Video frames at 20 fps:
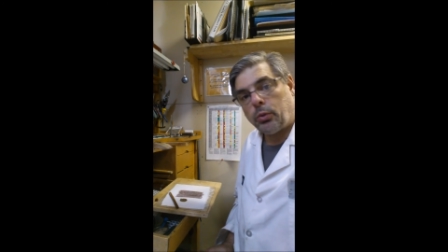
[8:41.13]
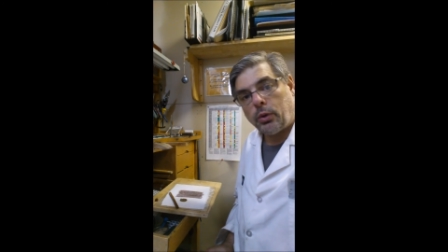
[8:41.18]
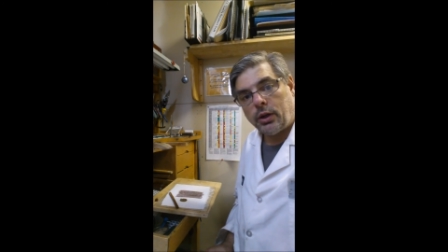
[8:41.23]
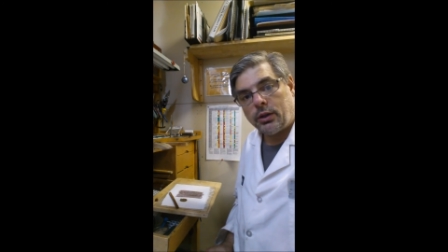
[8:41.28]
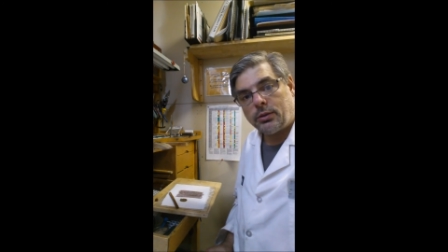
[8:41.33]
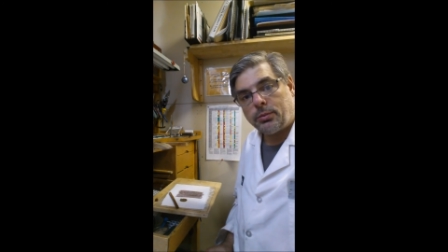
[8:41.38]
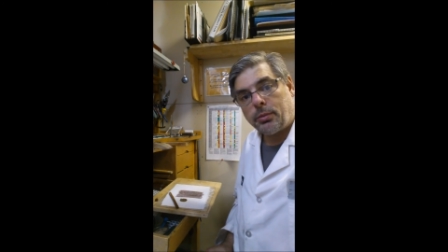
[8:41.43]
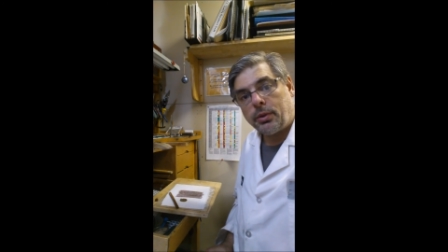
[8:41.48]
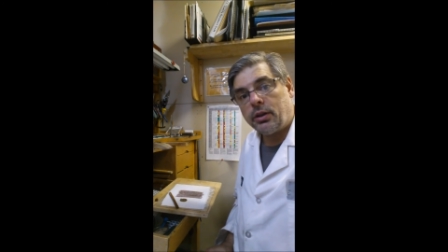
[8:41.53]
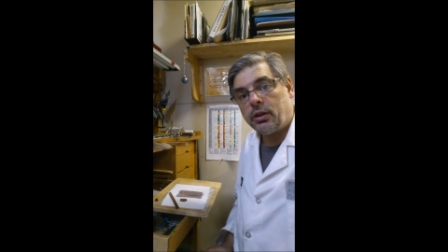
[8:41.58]

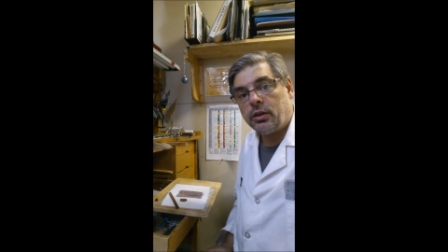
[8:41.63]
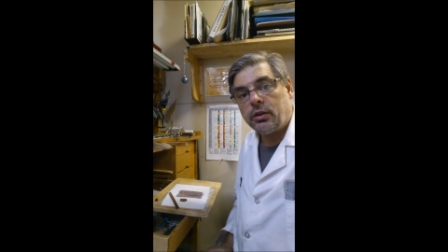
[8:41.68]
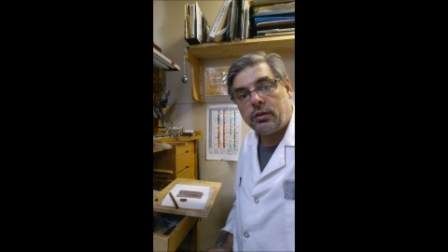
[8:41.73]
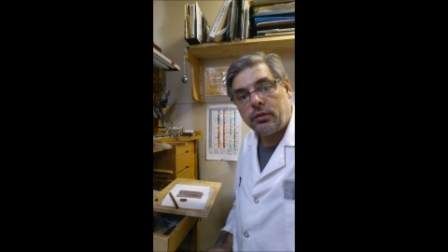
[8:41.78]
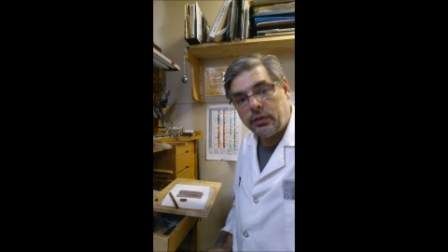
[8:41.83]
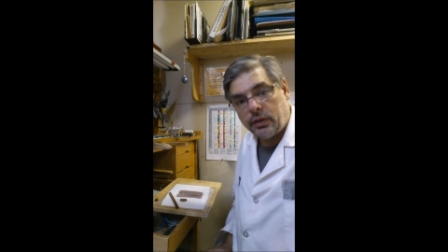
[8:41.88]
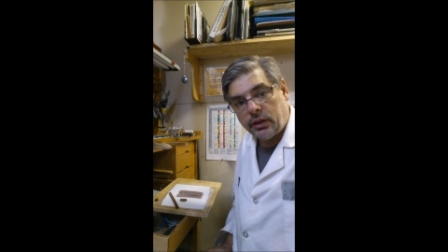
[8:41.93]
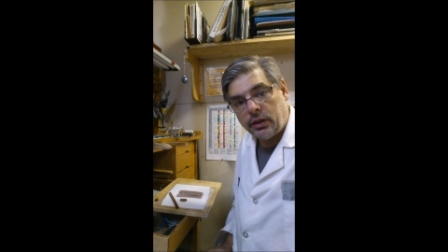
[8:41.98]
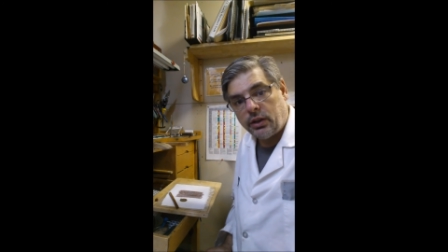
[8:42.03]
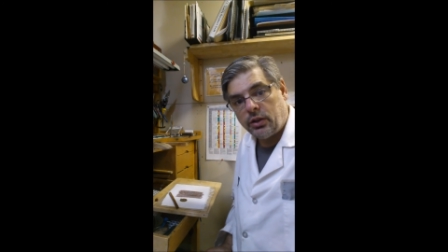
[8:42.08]
watch my other
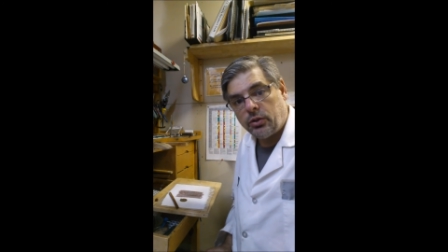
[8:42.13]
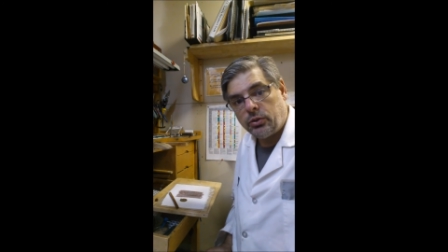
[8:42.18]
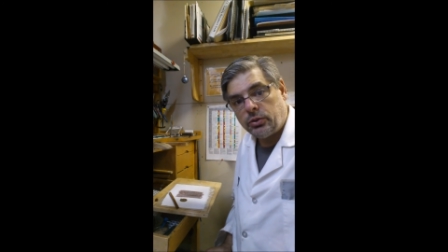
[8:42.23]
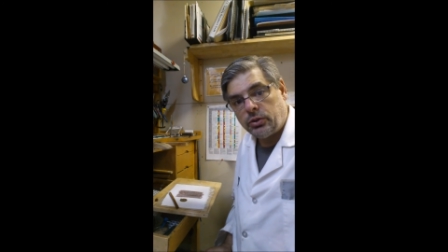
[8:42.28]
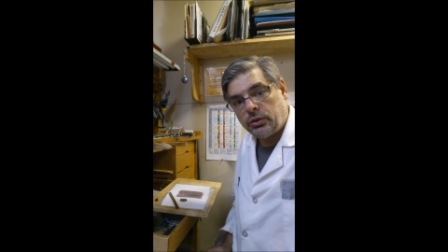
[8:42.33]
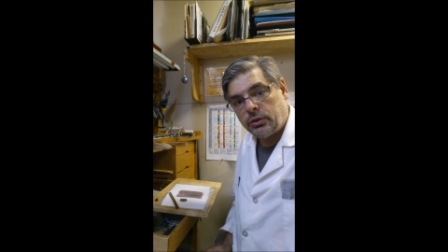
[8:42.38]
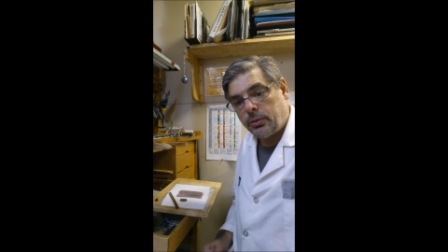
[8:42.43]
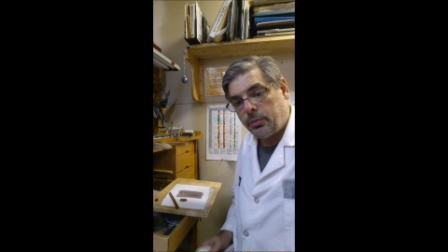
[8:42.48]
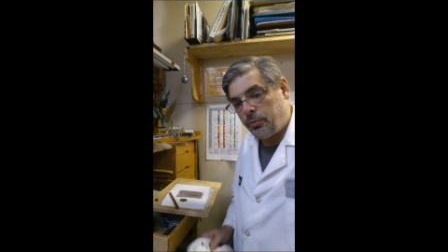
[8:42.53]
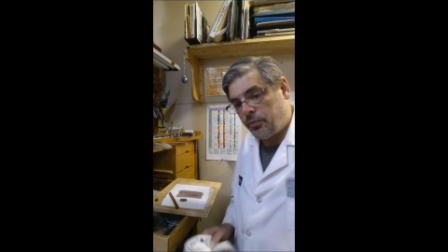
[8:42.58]

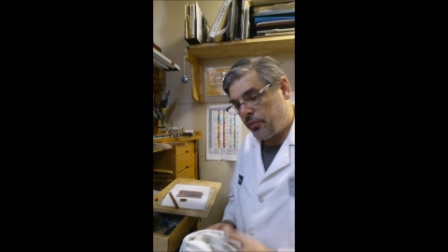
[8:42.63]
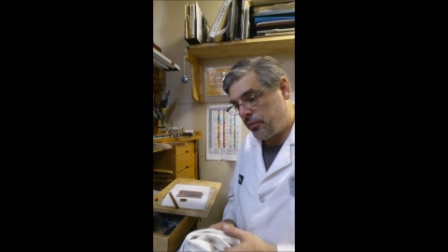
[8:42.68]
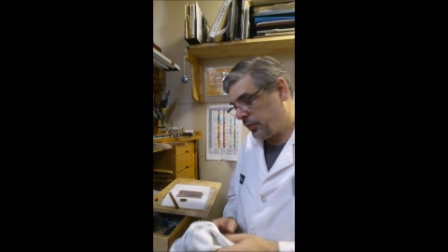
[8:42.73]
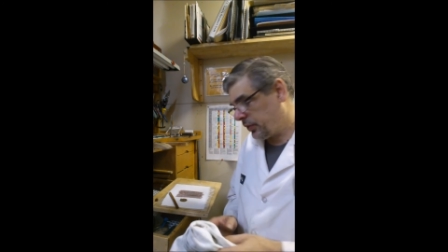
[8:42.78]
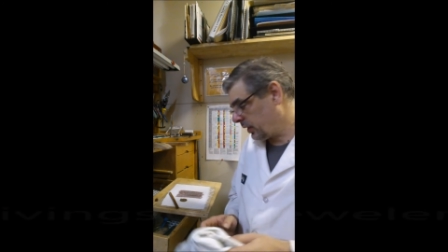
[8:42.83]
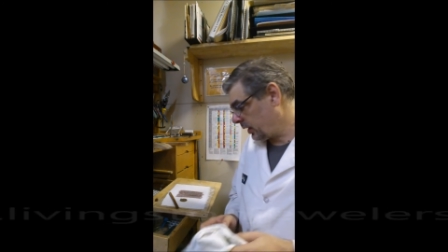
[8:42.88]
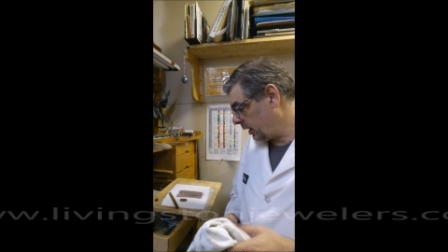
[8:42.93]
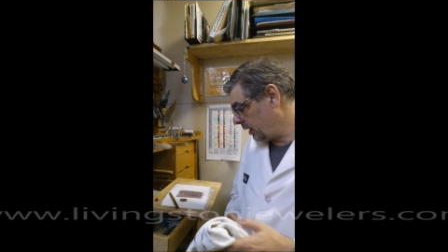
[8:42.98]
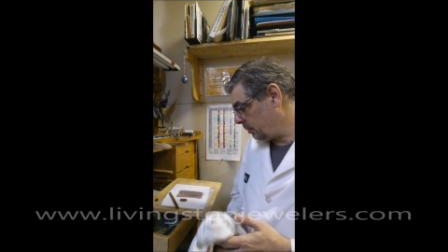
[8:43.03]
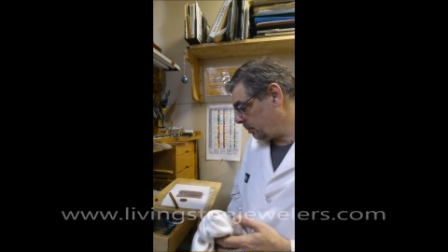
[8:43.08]
videos
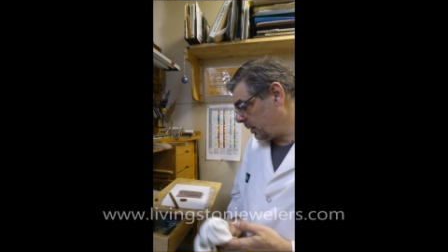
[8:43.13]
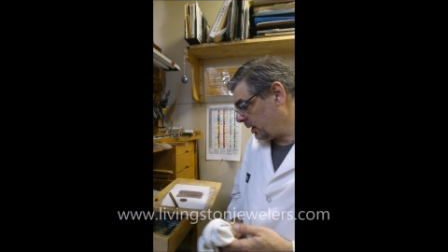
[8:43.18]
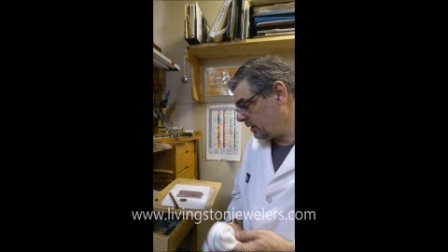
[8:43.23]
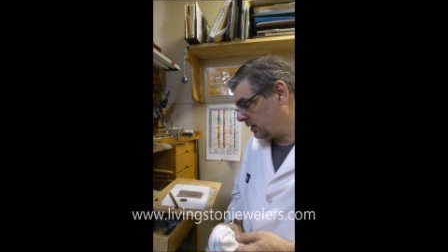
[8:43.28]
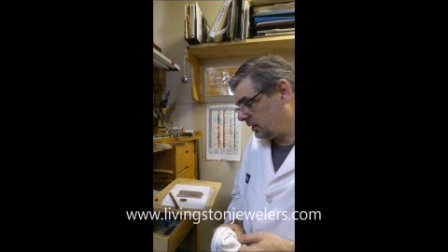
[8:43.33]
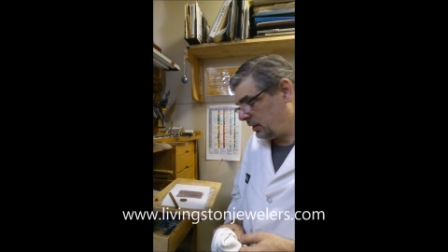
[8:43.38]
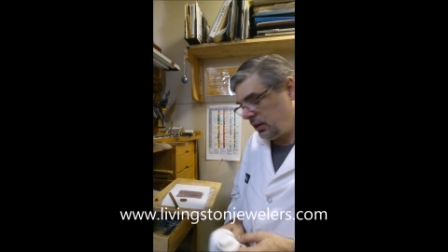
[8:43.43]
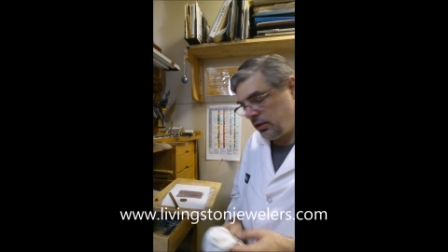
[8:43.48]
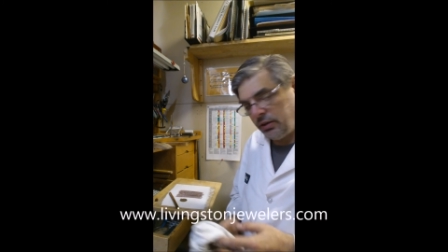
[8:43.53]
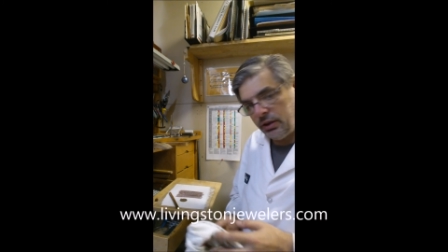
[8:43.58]
in my
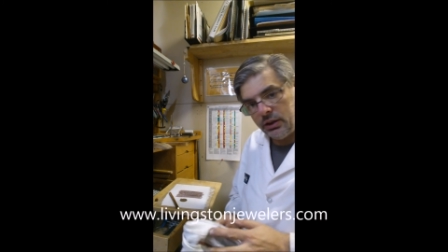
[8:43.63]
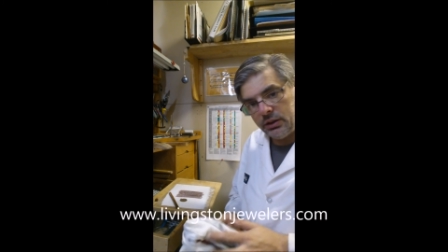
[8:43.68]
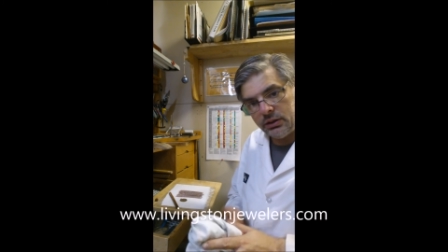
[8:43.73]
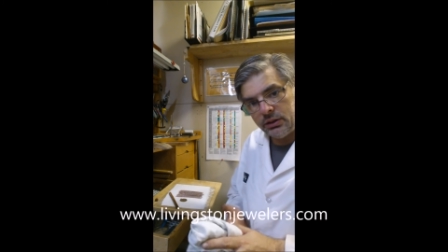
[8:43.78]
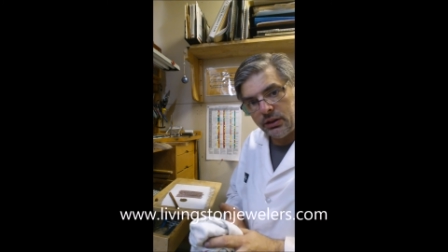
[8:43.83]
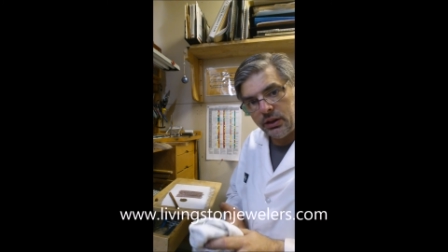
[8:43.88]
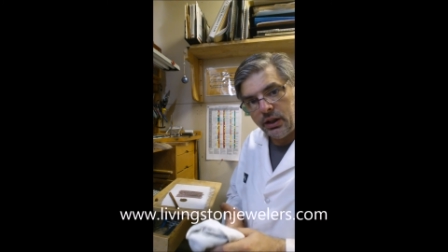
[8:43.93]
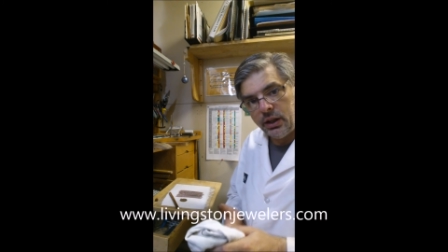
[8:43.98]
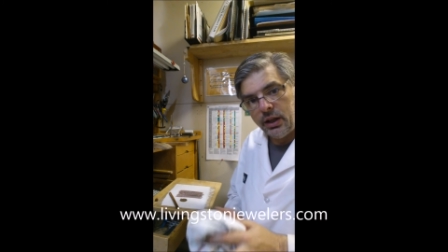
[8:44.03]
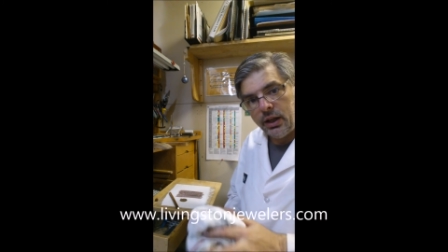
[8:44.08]

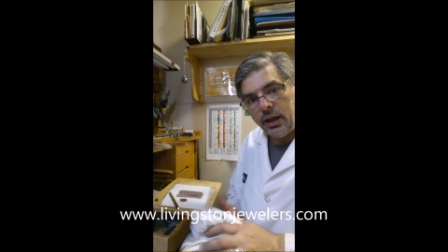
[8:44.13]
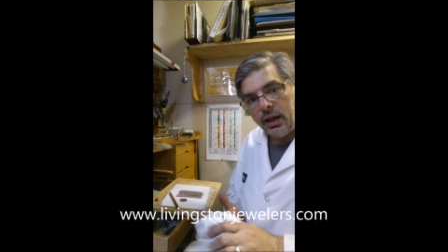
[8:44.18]
series.